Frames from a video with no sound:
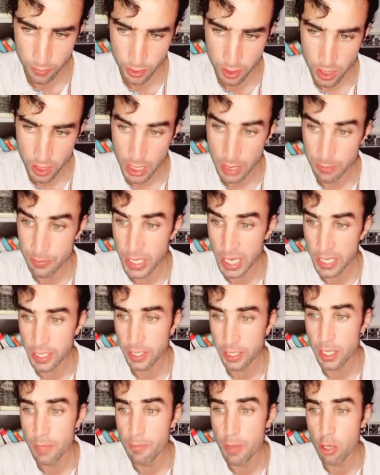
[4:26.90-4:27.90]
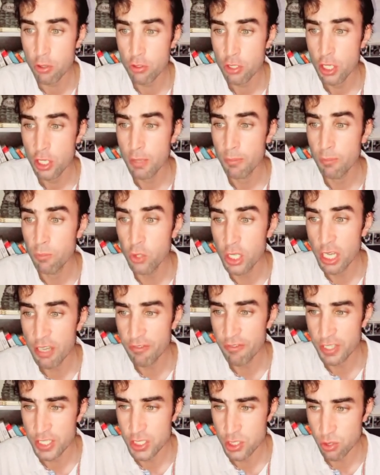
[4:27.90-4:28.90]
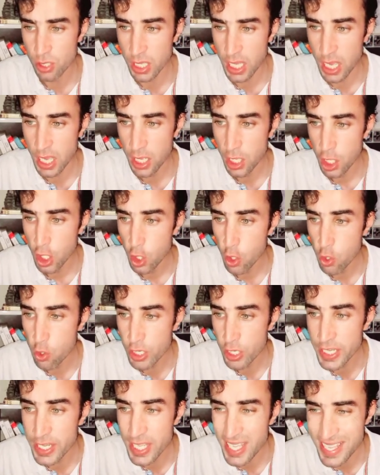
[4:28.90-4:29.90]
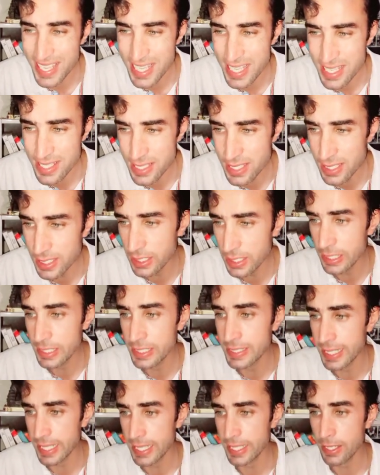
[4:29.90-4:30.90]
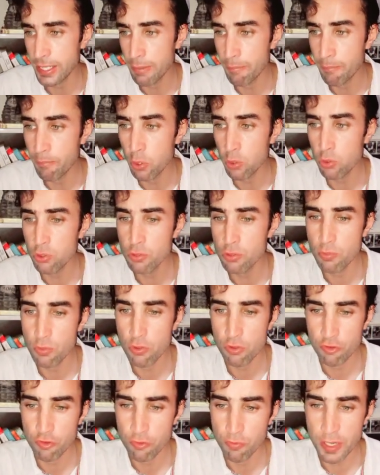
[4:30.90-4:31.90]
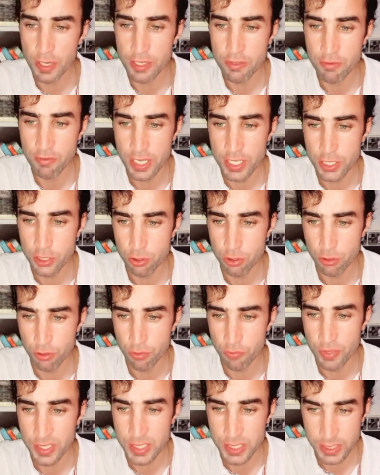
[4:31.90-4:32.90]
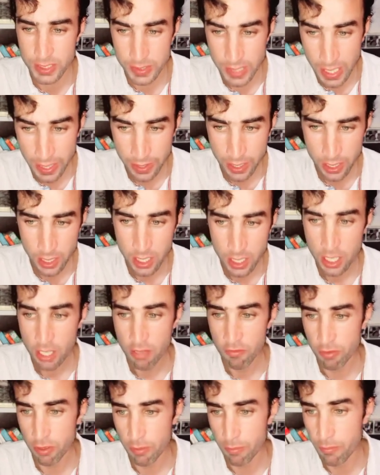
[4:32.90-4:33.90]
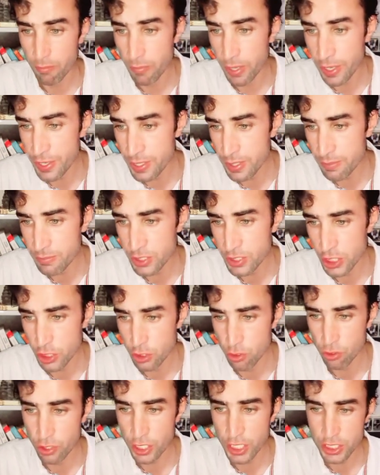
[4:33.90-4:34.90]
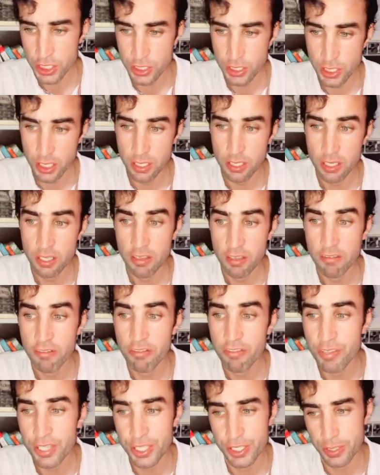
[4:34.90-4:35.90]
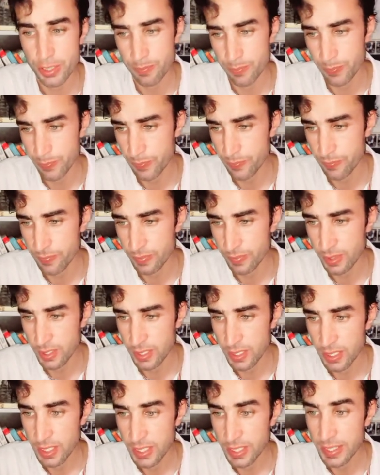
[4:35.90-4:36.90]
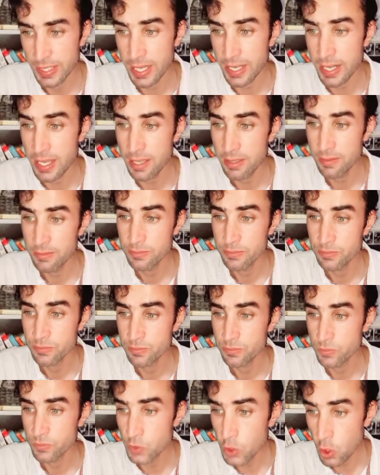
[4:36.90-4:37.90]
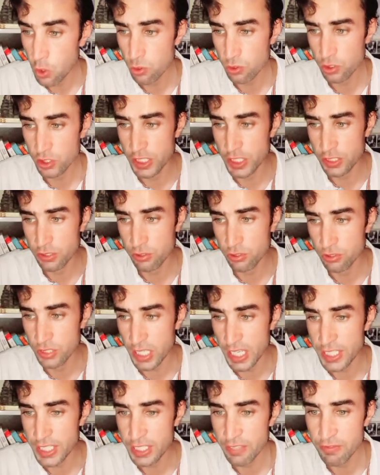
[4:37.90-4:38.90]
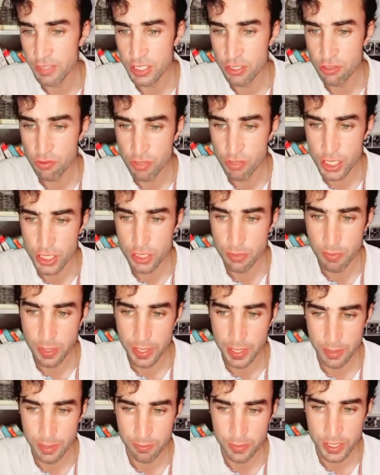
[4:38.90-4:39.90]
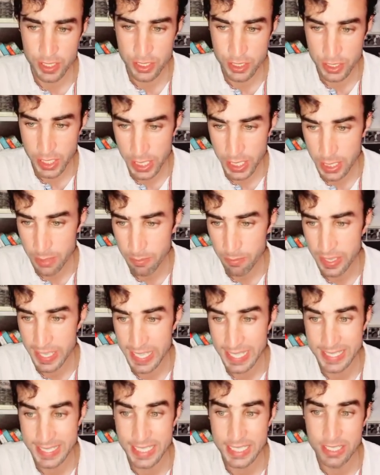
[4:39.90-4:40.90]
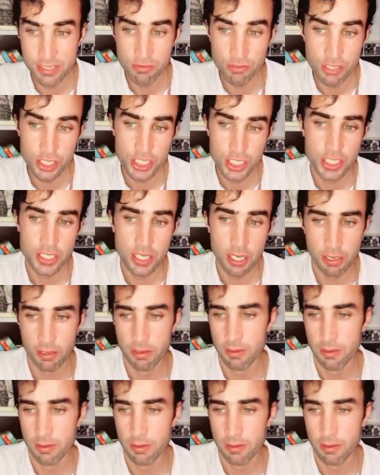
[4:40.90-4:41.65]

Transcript: I'm talking about Mullah Faizullah, who can easily take a bold move by trying to convince Nana for Mariam's educational freedom. Nana knows that society will treat Mariam the same as it treated her.